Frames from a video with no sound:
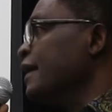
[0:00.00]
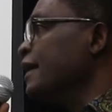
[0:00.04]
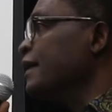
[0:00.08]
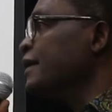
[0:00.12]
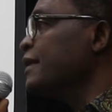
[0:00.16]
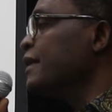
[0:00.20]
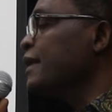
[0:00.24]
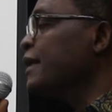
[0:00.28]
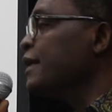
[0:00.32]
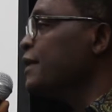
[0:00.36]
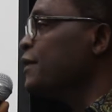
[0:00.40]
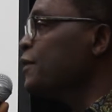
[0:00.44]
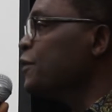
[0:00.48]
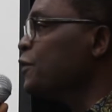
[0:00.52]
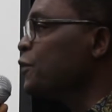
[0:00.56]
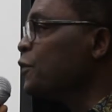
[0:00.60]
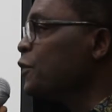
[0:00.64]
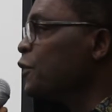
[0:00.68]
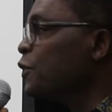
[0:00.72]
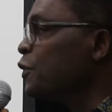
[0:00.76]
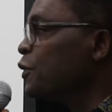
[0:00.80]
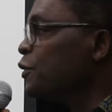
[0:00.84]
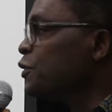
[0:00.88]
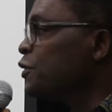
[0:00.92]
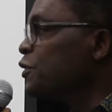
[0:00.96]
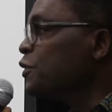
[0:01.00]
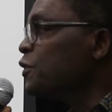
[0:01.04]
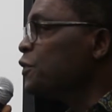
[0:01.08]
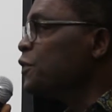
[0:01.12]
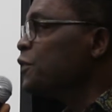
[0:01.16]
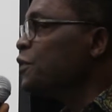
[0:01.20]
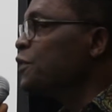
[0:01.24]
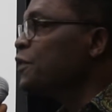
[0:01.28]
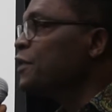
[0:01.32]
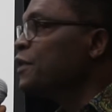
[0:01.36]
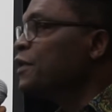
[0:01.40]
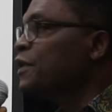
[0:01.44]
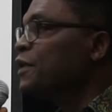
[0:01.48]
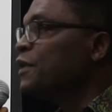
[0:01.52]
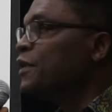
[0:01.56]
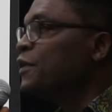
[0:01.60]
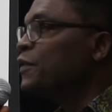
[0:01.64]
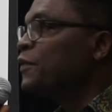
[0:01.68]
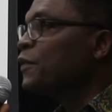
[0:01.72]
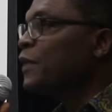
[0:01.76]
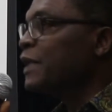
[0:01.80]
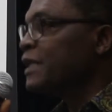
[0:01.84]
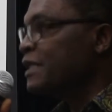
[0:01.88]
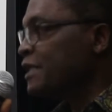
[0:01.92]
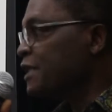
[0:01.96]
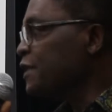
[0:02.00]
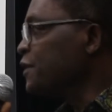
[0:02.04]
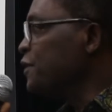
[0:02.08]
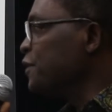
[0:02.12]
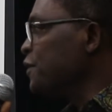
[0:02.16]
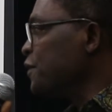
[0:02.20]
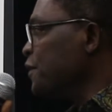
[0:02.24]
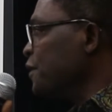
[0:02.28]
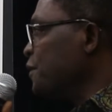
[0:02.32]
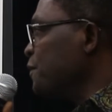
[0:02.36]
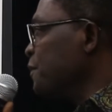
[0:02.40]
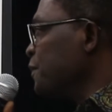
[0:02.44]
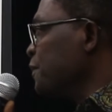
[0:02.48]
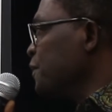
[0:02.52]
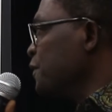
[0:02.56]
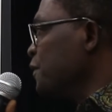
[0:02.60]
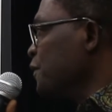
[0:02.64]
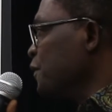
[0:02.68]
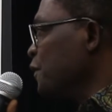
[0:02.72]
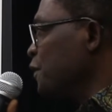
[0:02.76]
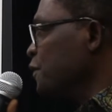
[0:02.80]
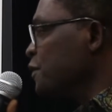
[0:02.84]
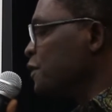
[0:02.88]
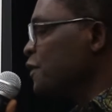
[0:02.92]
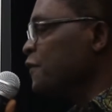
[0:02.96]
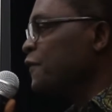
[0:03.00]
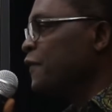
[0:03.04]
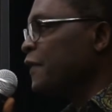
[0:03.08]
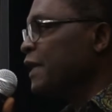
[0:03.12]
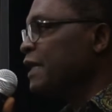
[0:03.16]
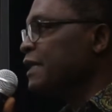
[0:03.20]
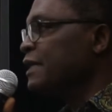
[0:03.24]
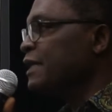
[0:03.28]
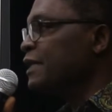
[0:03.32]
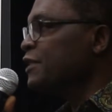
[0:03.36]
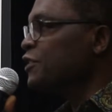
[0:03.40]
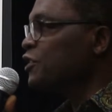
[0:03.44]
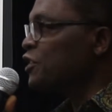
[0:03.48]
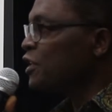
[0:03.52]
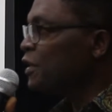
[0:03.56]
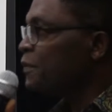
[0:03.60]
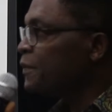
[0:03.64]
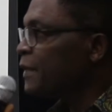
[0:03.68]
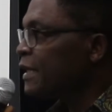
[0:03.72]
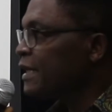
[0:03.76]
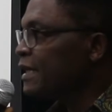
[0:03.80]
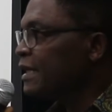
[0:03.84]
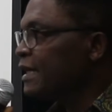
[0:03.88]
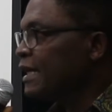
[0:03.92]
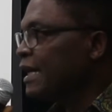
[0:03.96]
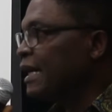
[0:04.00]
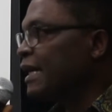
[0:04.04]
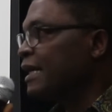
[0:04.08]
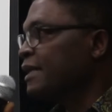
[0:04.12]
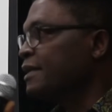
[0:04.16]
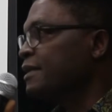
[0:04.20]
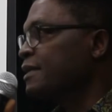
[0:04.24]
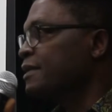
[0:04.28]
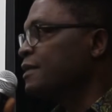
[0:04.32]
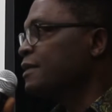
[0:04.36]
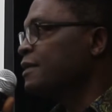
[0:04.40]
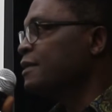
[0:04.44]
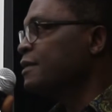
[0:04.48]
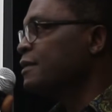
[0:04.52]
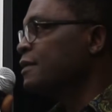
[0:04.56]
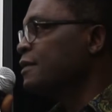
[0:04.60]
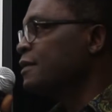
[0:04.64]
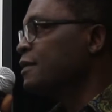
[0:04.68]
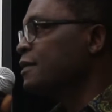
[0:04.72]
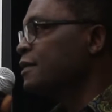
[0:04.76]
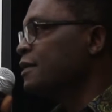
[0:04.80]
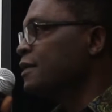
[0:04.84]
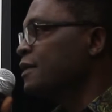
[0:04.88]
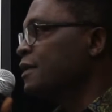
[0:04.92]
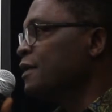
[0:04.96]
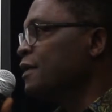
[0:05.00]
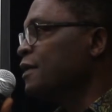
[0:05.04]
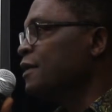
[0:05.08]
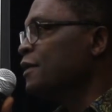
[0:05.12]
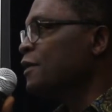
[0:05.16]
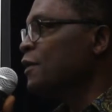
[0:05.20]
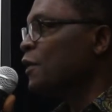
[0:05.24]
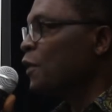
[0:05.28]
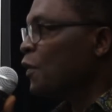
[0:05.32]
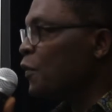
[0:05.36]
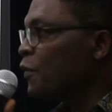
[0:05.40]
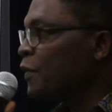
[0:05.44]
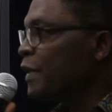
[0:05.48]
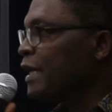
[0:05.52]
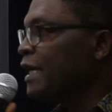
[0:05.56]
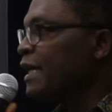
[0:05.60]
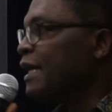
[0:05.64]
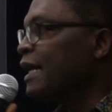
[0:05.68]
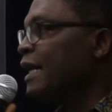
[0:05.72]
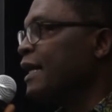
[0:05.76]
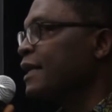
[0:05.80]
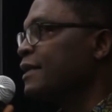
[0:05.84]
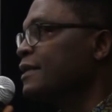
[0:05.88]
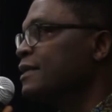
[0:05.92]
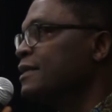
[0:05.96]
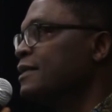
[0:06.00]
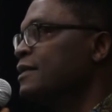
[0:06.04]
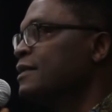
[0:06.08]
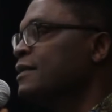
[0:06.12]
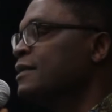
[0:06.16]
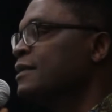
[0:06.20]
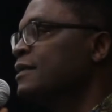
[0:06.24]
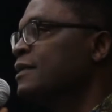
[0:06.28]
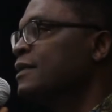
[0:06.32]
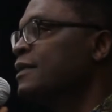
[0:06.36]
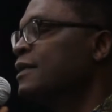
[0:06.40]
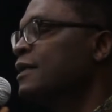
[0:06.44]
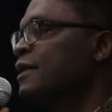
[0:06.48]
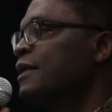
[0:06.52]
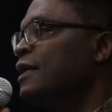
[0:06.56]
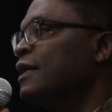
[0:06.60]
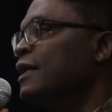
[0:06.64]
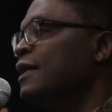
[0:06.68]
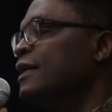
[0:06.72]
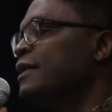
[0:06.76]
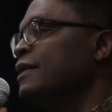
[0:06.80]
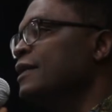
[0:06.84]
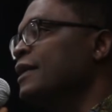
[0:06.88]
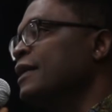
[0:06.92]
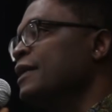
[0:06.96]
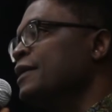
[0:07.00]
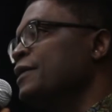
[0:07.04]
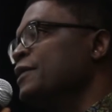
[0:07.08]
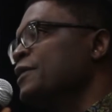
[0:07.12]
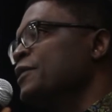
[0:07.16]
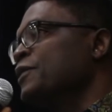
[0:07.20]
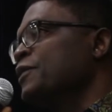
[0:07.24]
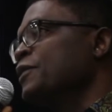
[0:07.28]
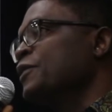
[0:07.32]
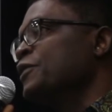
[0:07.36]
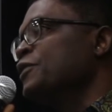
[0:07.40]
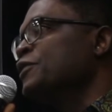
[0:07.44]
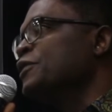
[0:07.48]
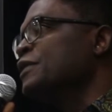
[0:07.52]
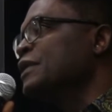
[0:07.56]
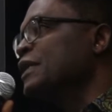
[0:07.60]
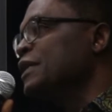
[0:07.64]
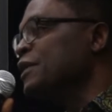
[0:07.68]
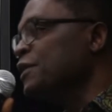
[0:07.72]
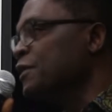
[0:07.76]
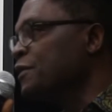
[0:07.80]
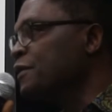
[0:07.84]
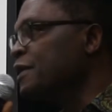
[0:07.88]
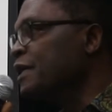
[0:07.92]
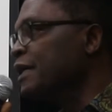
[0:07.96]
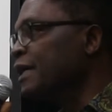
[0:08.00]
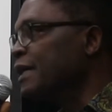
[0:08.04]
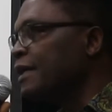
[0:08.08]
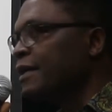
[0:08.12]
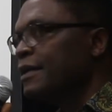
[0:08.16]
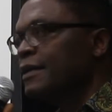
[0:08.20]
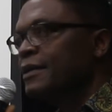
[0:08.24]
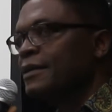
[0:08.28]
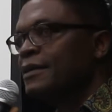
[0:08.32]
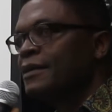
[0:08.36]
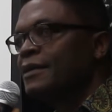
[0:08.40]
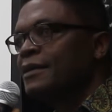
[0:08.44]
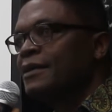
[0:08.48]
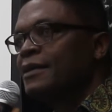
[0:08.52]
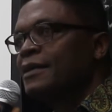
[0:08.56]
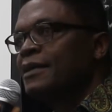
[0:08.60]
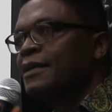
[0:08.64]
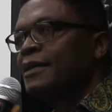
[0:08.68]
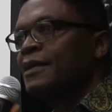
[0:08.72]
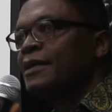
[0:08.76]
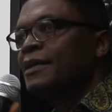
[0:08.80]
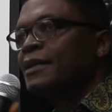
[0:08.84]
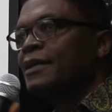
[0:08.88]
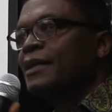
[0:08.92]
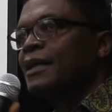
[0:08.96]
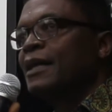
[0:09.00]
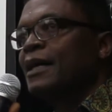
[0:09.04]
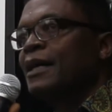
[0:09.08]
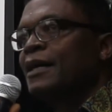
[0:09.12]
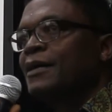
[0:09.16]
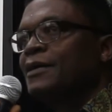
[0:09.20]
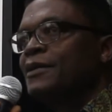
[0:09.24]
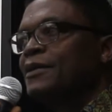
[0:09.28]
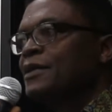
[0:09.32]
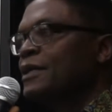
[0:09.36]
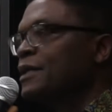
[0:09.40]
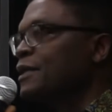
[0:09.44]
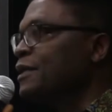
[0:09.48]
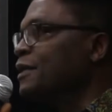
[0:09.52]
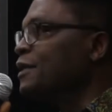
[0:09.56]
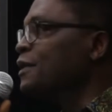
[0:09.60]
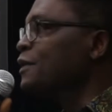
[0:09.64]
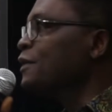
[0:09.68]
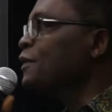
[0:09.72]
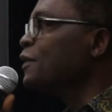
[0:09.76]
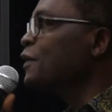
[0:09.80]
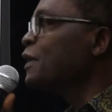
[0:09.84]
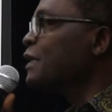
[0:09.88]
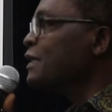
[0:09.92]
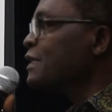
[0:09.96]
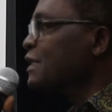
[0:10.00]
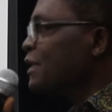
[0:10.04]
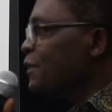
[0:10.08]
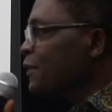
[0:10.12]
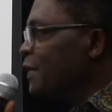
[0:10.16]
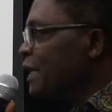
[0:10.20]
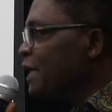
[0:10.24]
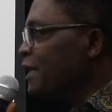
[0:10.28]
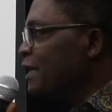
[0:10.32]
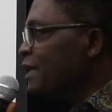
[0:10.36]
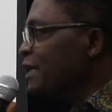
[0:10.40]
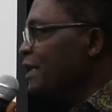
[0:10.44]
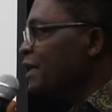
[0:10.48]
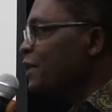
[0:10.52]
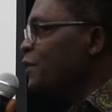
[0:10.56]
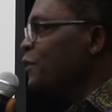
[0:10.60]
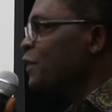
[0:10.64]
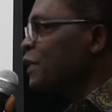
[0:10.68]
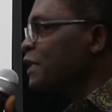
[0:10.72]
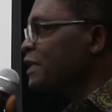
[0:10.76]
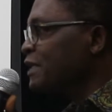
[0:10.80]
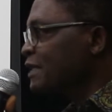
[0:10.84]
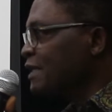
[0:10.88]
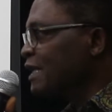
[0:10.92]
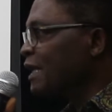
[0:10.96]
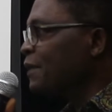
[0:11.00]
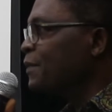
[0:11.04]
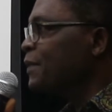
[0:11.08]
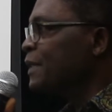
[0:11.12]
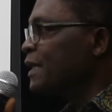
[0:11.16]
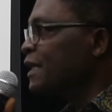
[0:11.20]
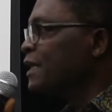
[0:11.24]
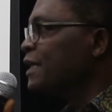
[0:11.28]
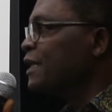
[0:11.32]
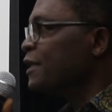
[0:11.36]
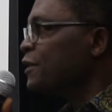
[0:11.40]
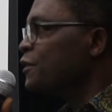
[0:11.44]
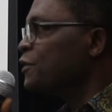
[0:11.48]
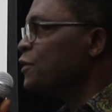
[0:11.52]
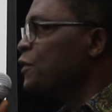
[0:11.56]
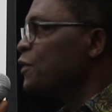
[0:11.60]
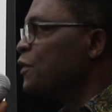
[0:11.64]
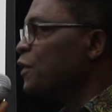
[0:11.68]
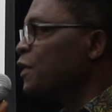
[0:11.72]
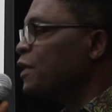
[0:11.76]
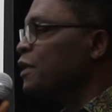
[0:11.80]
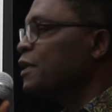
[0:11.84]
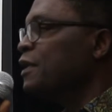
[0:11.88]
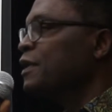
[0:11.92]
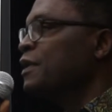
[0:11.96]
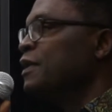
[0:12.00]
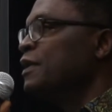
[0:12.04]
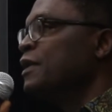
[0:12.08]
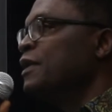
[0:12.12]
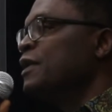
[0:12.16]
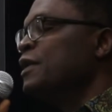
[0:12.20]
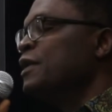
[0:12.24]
And then you go to Western Europe, you also find that Germany has, Norway has, and then you go to the UK. Now you can look at America and what is happening and so on.